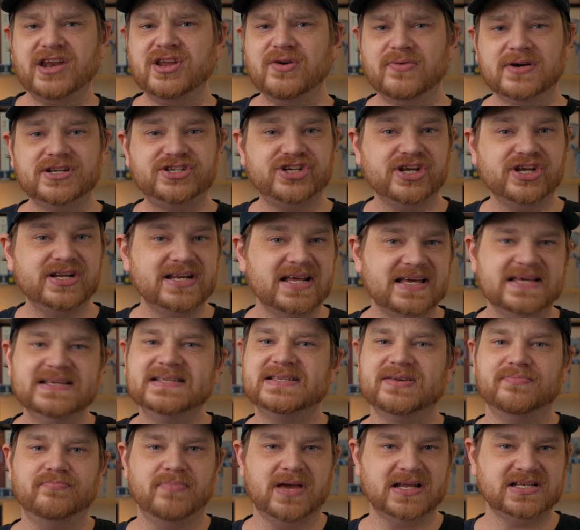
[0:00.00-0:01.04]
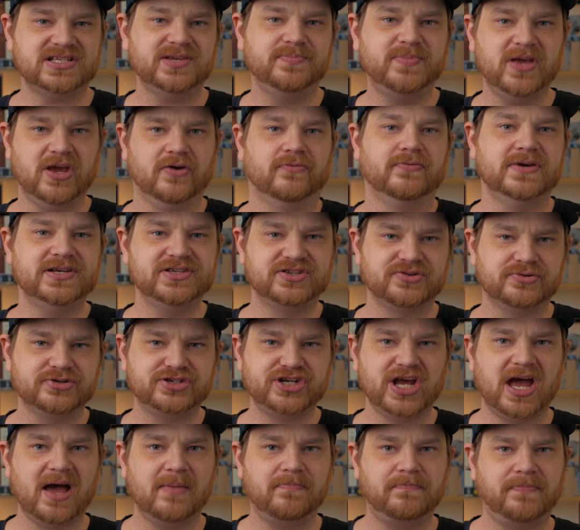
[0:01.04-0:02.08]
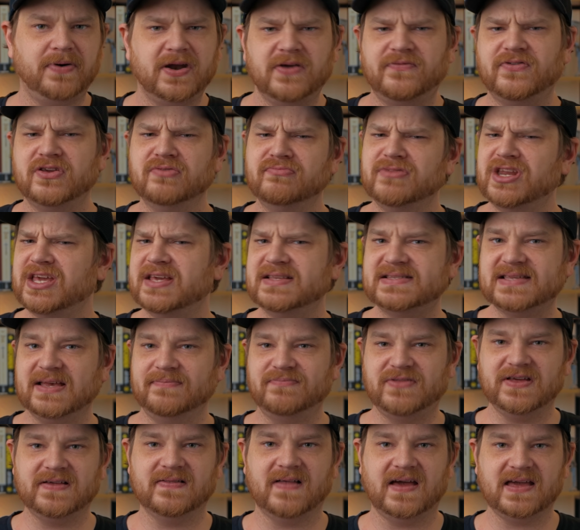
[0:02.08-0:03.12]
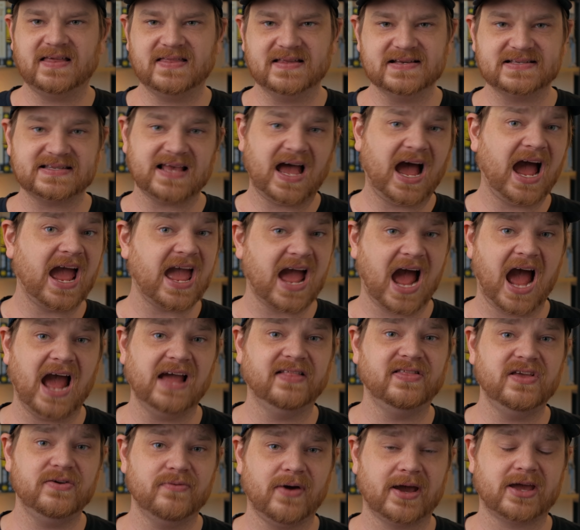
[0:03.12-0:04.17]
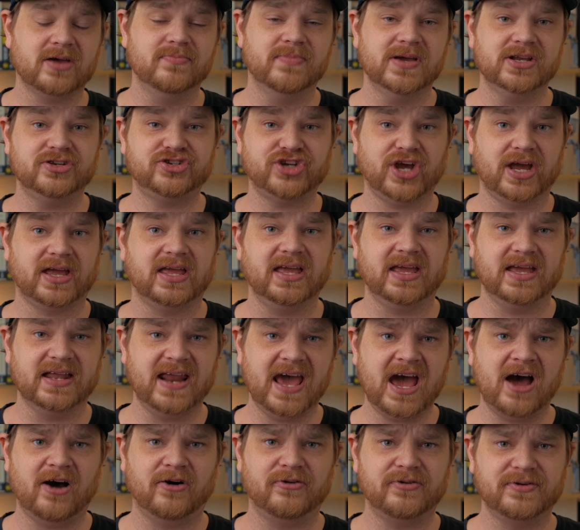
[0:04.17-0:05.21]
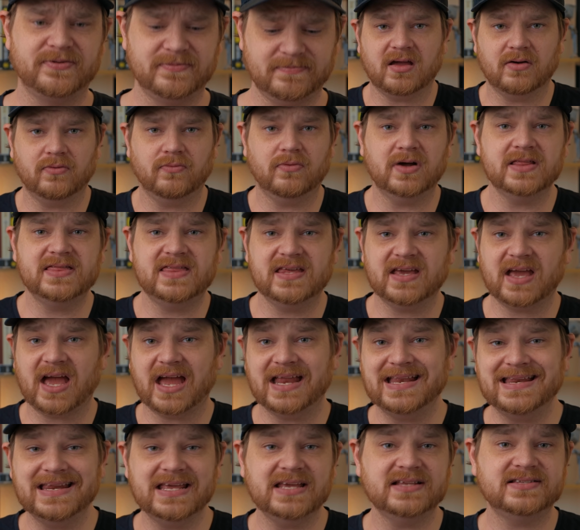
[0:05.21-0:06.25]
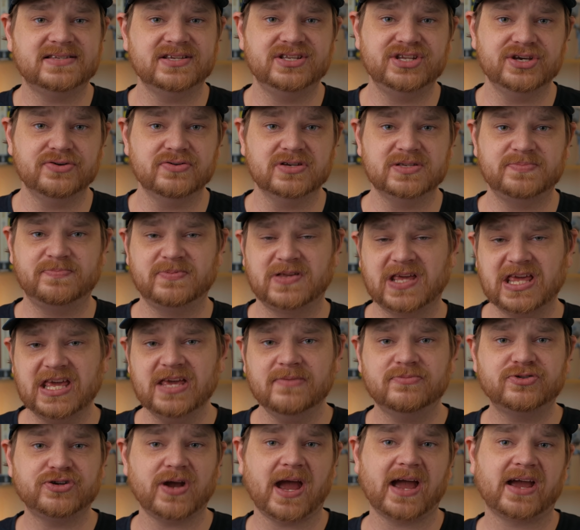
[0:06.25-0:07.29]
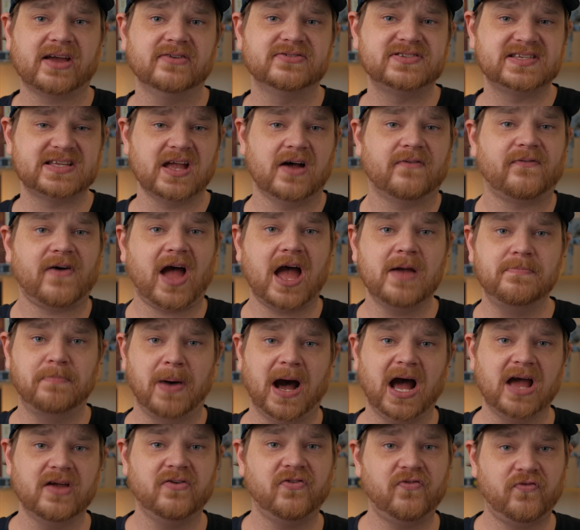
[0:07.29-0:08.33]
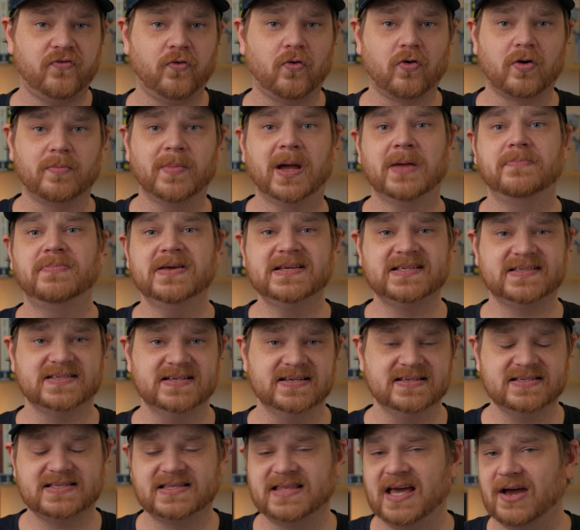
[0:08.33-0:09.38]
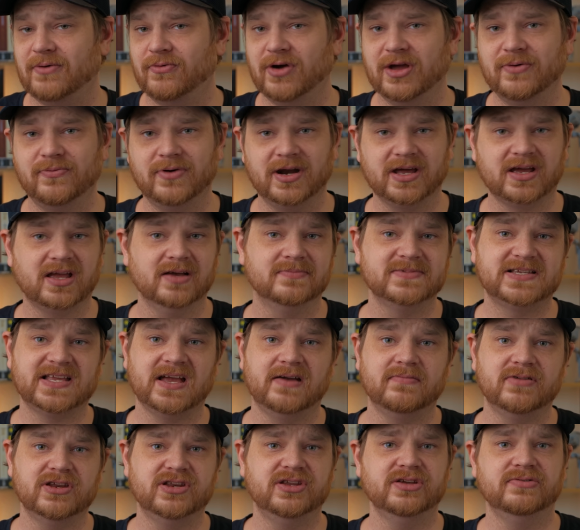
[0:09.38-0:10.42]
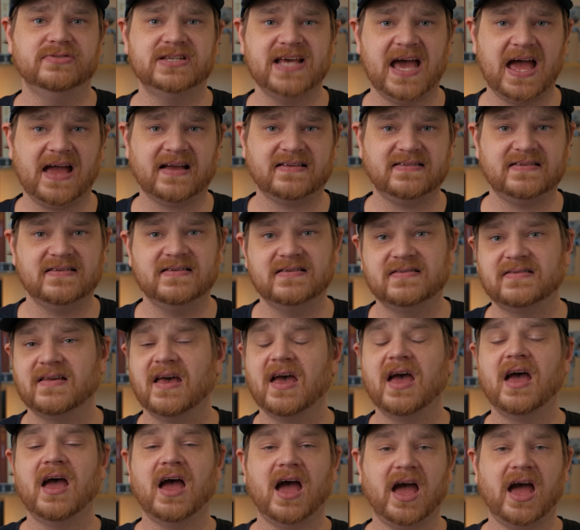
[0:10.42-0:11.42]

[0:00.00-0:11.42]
I know Agenda isn't meant to be a research app, but if you need something like this, I highly recommend checking it out. One thing I need to do is keep track of stuff I buy for my business. That way, when it comes time to do taxes,